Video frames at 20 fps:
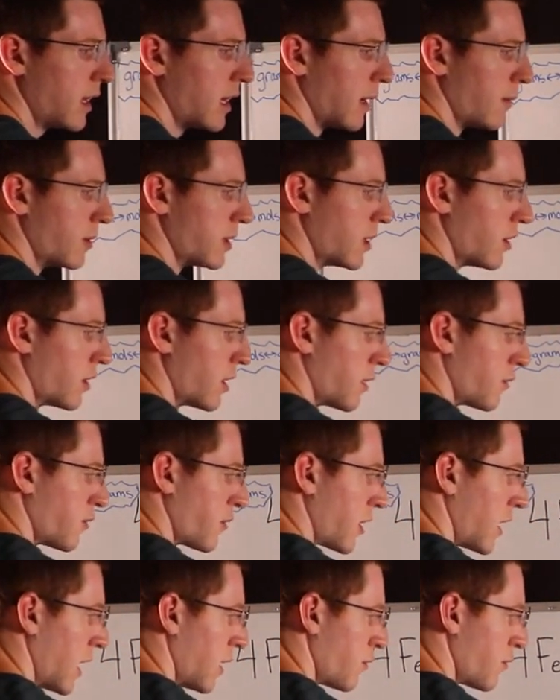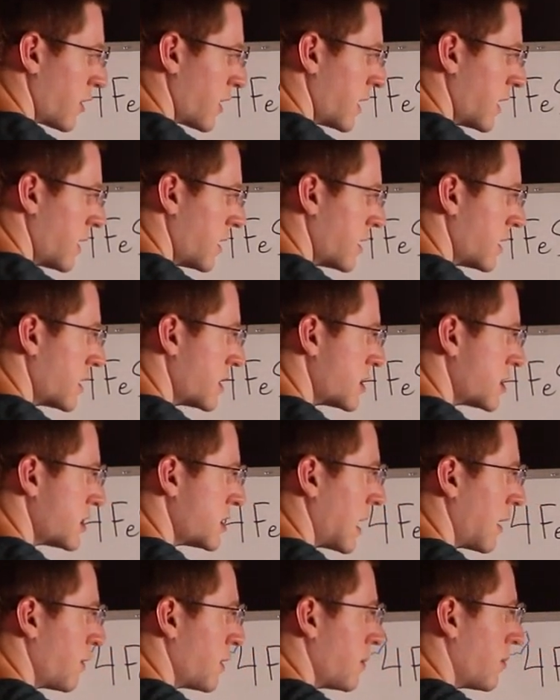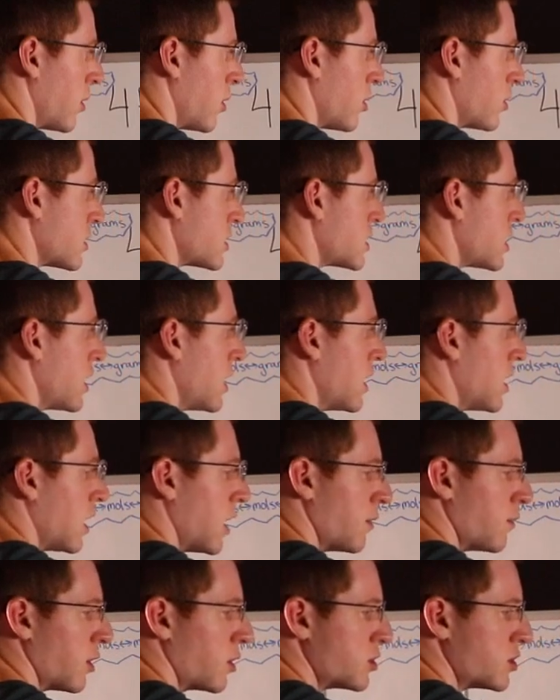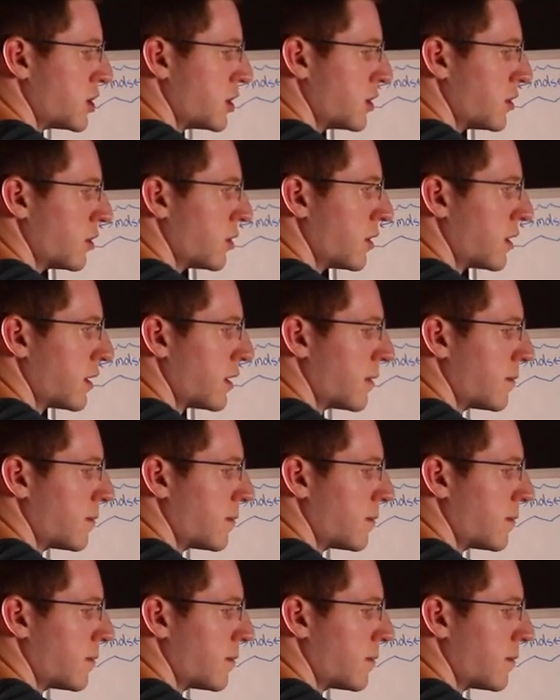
And we know that for every 7 moles of O2,